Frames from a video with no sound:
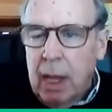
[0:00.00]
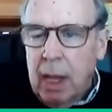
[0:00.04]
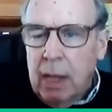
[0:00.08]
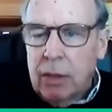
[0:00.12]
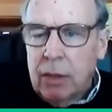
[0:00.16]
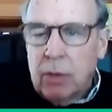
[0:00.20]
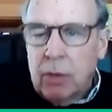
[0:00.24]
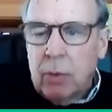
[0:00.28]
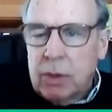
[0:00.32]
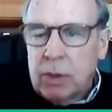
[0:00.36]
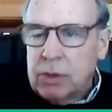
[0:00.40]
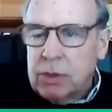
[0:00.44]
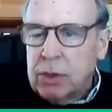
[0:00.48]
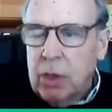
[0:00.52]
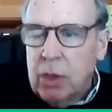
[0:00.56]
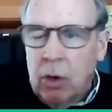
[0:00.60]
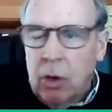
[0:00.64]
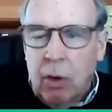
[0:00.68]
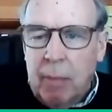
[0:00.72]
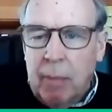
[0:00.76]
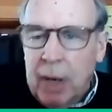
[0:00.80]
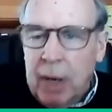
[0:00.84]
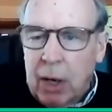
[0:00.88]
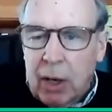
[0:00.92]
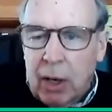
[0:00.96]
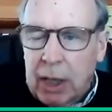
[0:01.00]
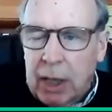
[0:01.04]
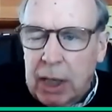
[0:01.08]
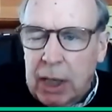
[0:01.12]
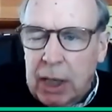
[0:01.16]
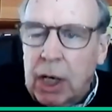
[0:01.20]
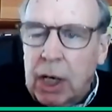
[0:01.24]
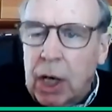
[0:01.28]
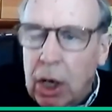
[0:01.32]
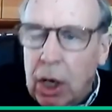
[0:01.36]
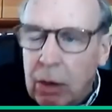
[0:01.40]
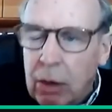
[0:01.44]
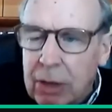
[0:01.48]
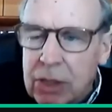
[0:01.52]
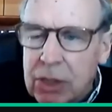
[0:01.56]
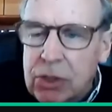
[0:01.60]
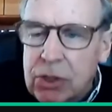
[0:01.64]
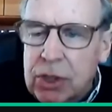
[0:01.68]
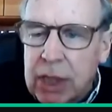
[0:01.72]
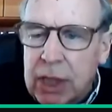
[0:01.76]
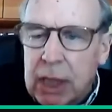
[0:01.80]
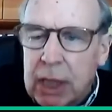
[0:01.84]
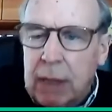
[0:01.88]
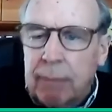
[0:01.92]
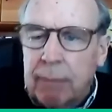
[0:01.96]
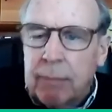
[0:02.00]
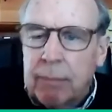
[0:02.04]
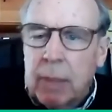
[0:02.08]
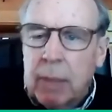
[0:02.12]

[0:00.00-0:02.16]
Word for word: there was no American currency.